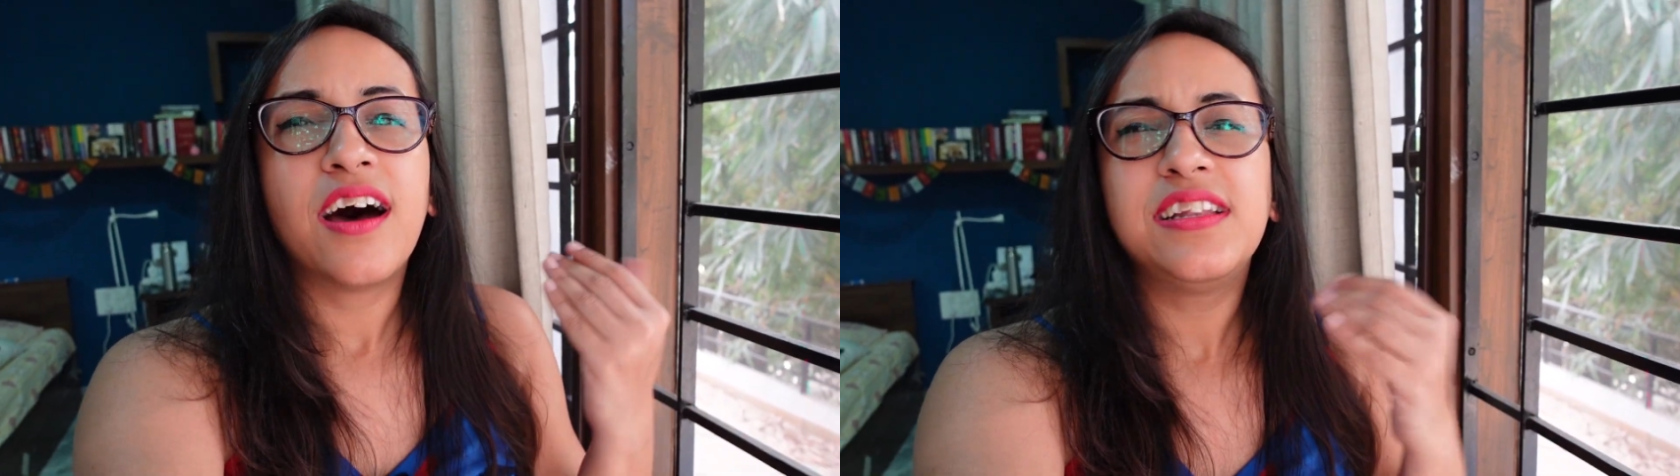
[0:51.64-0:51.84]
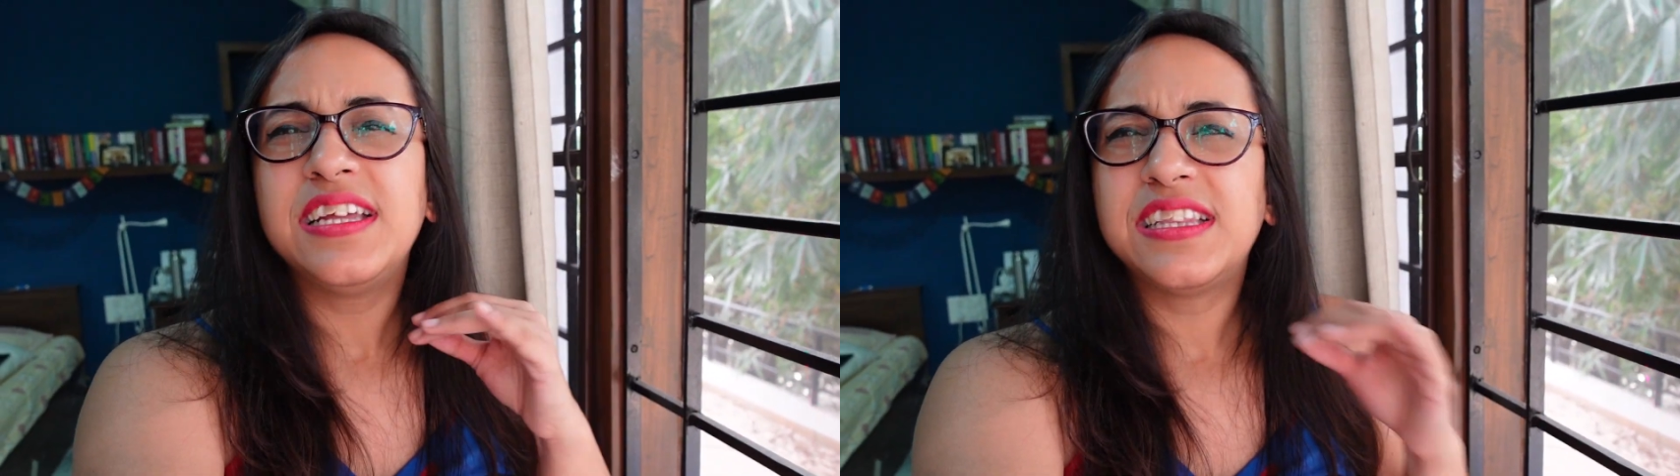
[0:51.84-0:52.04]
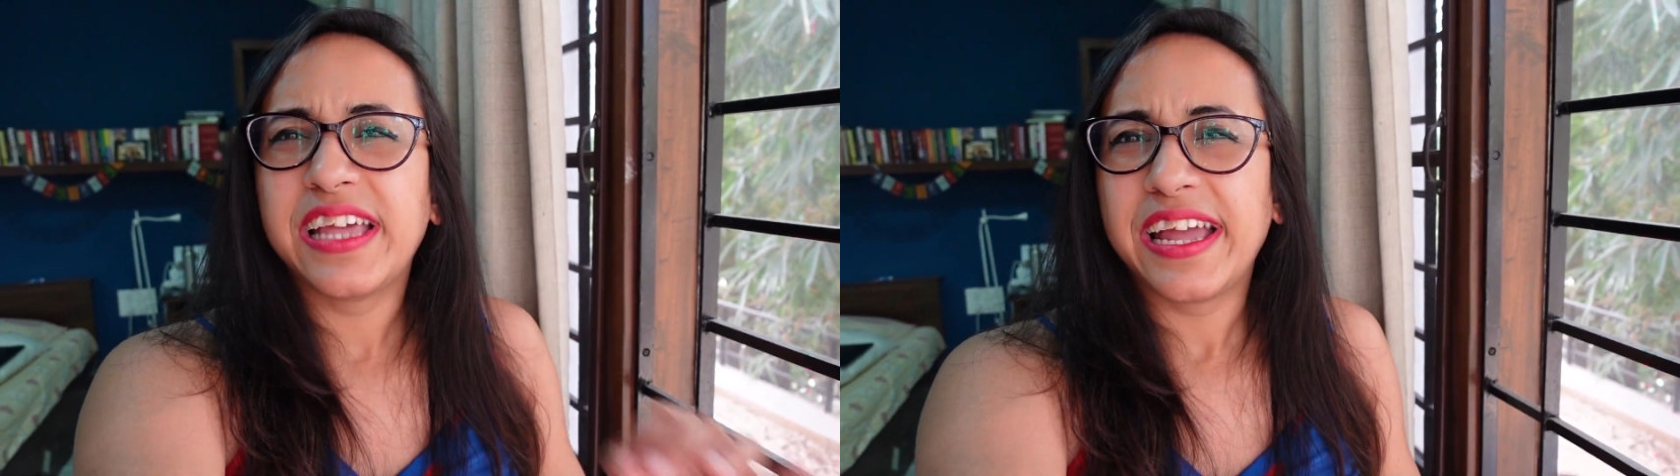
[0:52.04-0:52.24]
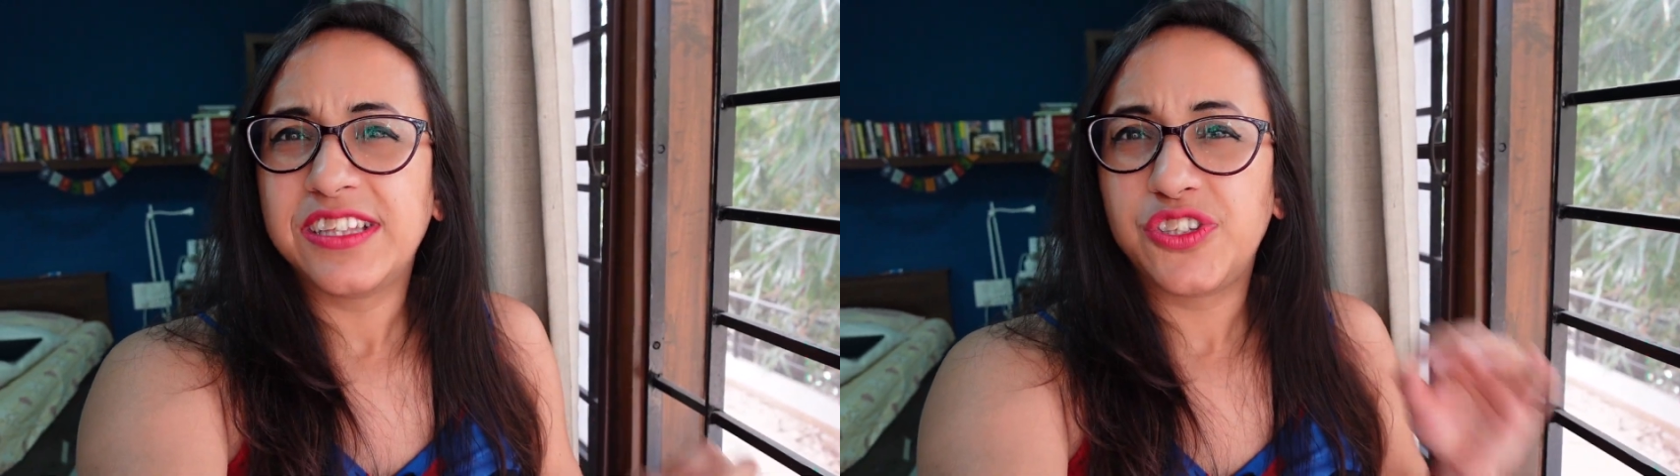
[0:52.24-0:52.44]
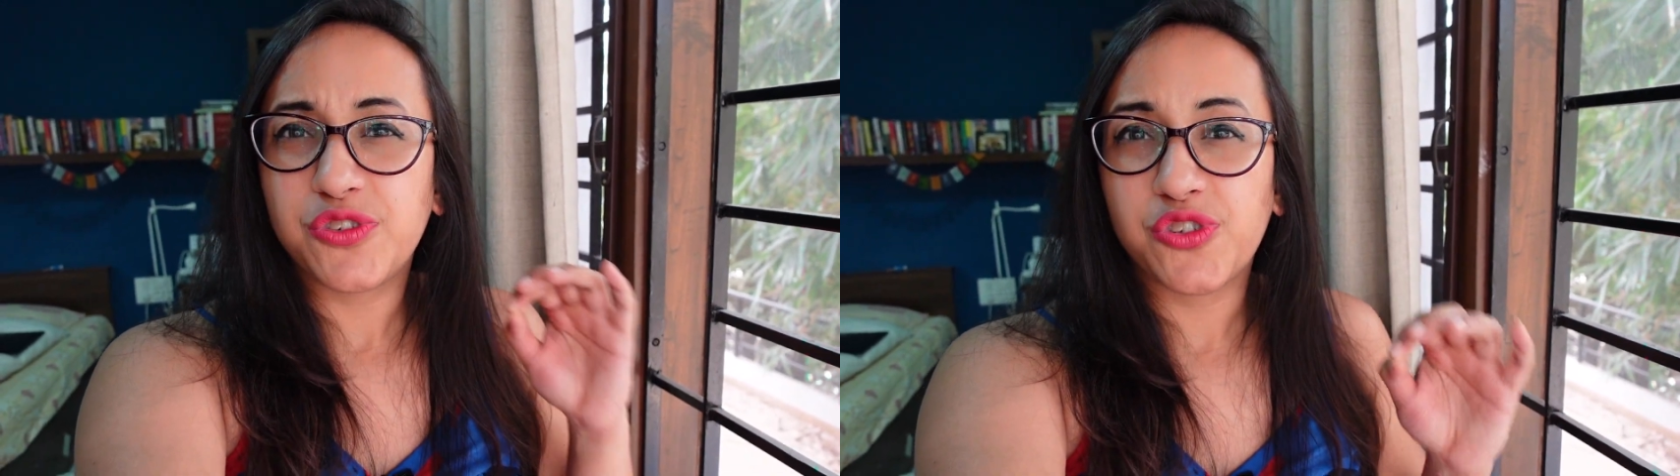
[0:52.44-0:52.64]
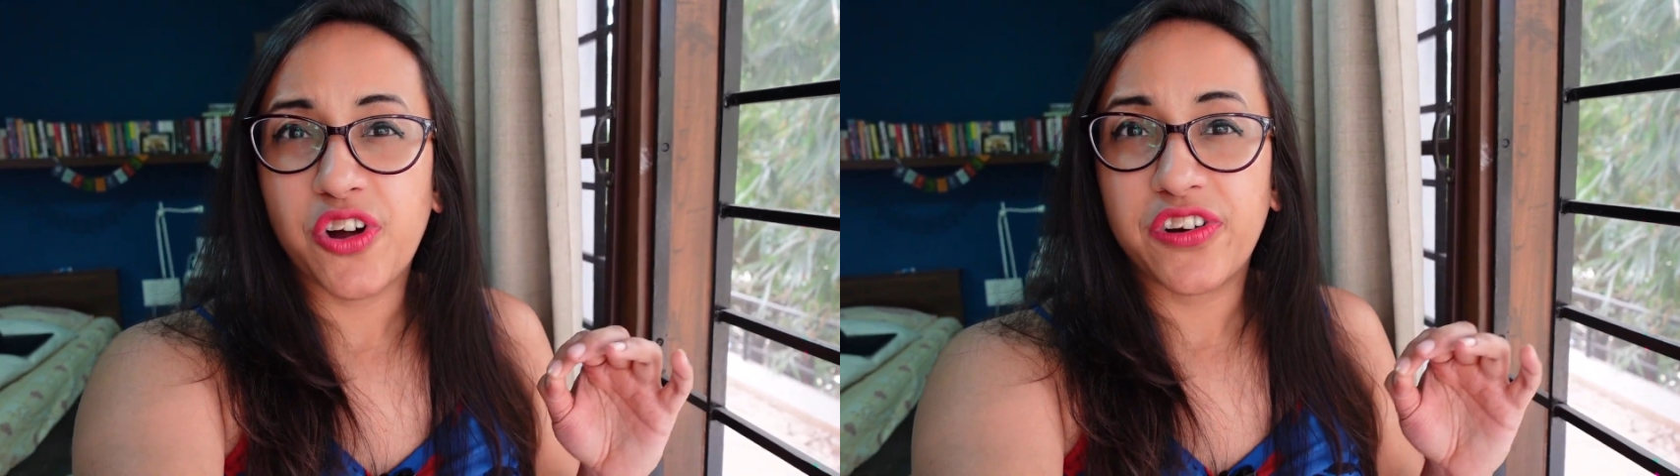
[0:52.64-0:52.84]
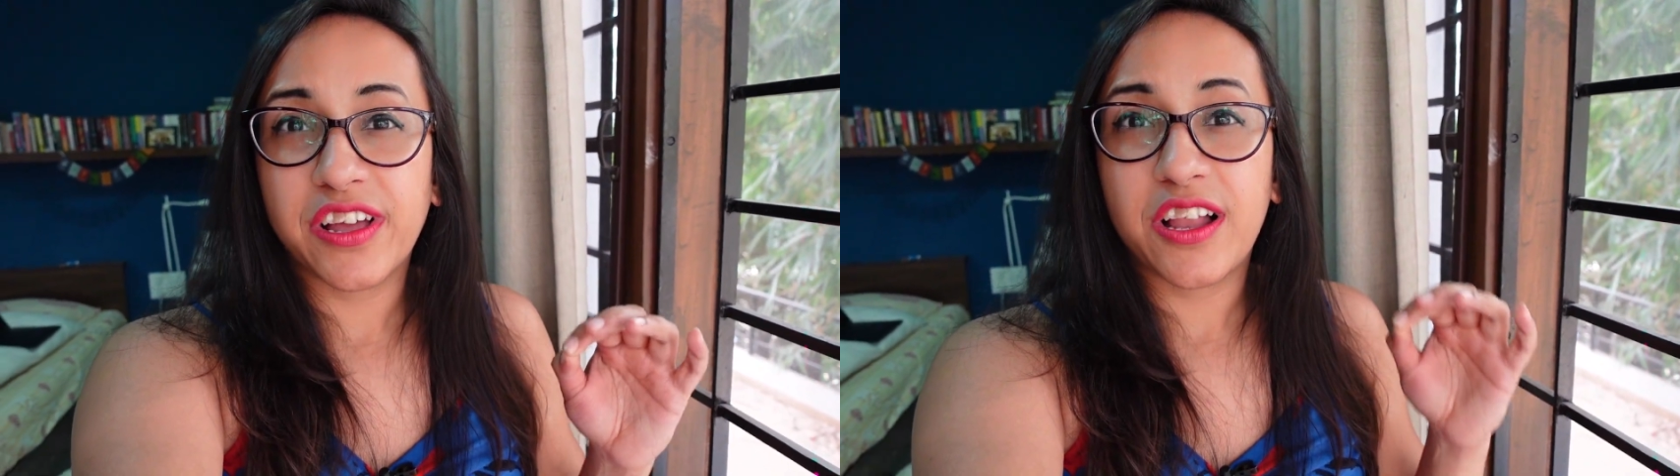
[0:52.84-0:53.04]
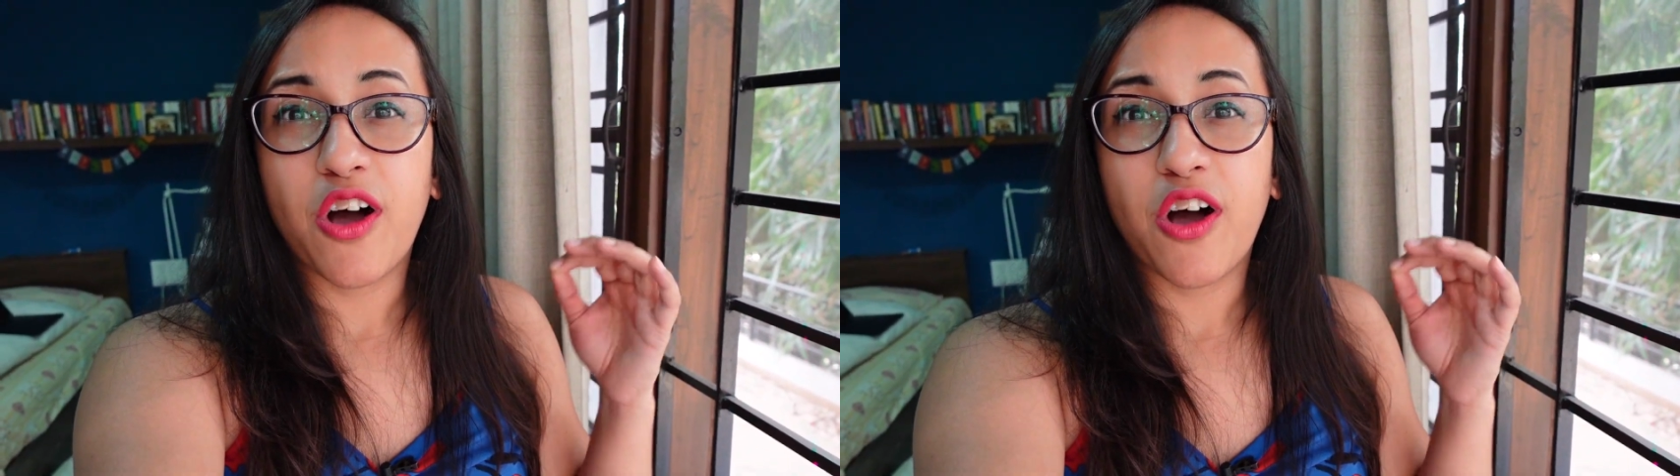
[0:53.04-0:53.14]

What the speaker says: a detailed tutorial